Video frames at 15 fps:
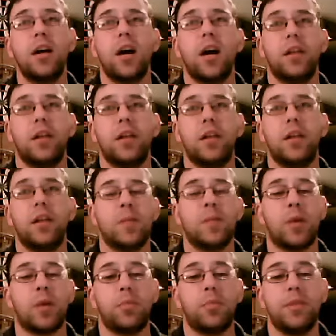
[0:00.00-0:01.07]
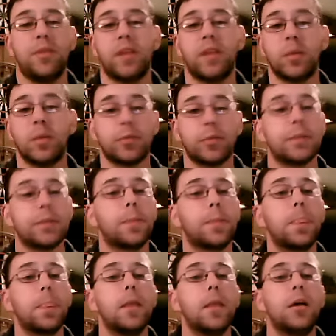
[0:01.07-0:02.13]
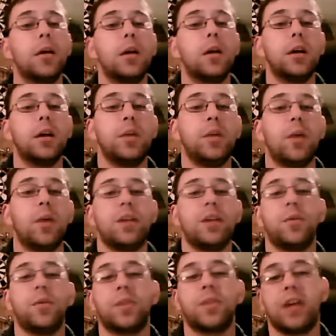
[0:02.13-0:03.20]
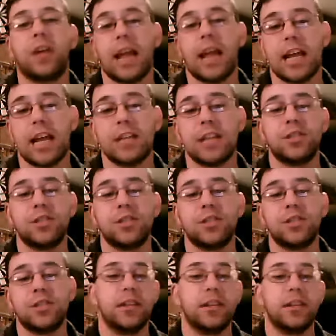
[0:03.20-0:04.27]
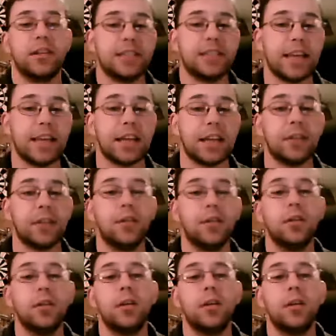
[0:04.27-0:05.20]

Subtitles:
A lot of them are preventable. You want to note their age, skin,